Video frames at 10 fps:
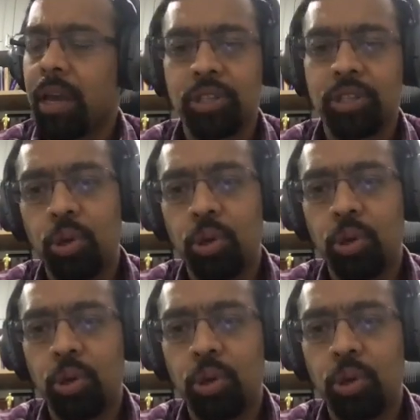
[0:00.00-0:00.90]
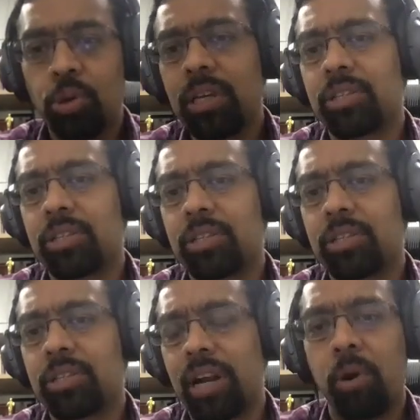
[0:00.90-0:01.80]
do you see this
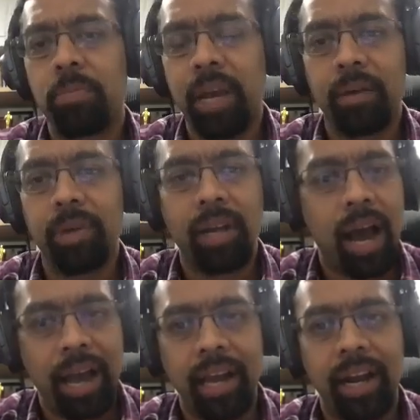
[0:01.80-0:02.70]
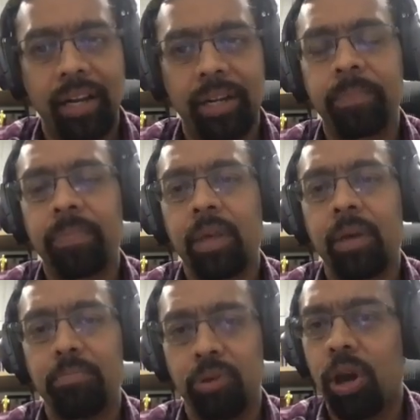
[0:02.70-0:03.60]
trend about BRM in higher ed
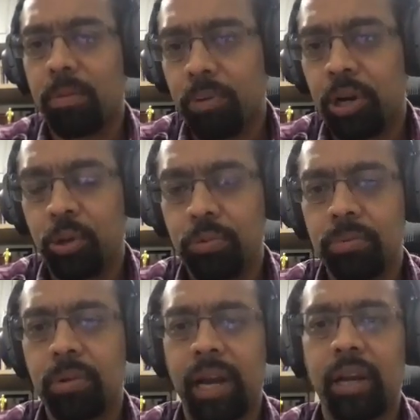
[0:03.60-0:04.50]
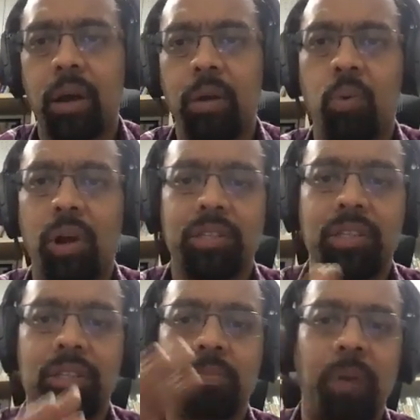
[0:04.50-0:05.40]
beyond Purdue, right? What's
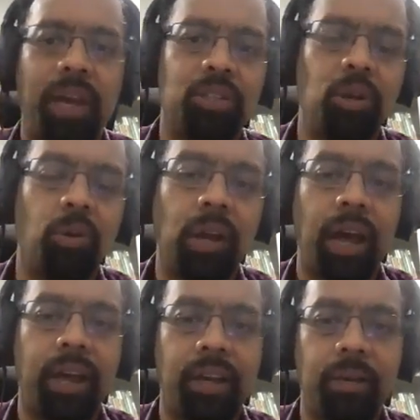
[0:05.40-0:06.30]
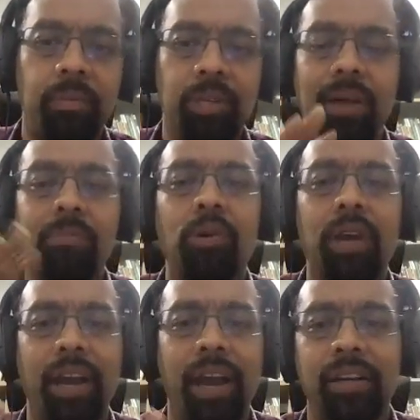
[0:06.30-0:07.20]
the space look like? Because I'm
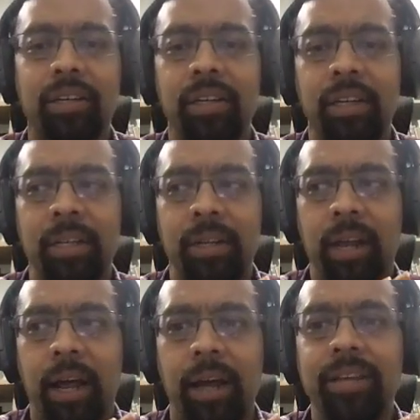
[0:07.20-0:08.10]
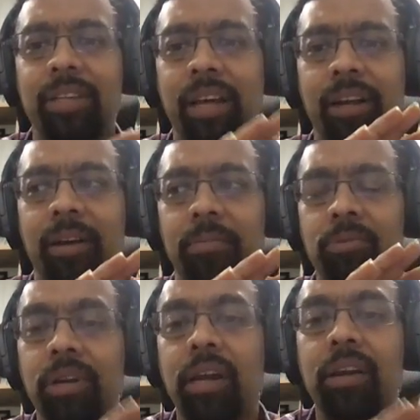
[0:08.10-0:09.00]
looking at is there a
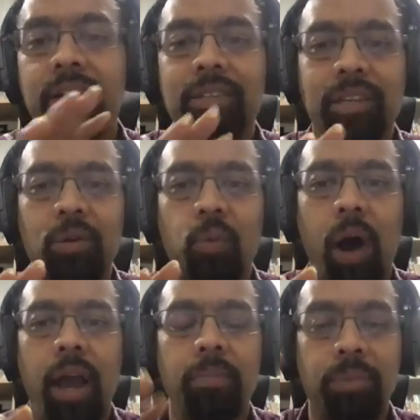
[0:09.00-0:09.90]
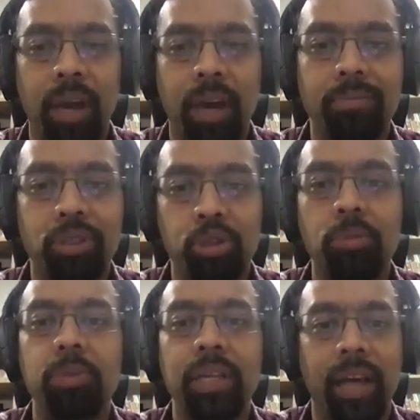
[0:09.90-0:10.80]
real reason why BRM should
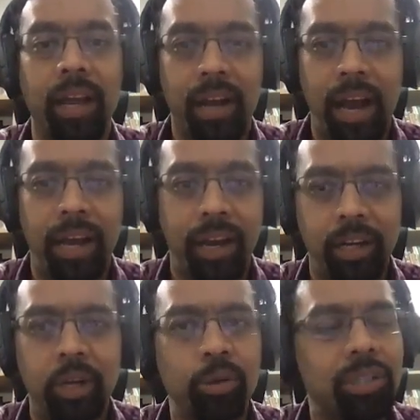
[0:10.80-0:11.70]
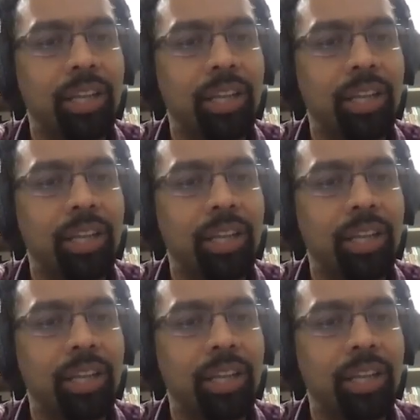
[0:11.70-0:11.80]
be there in higher ed? Do you see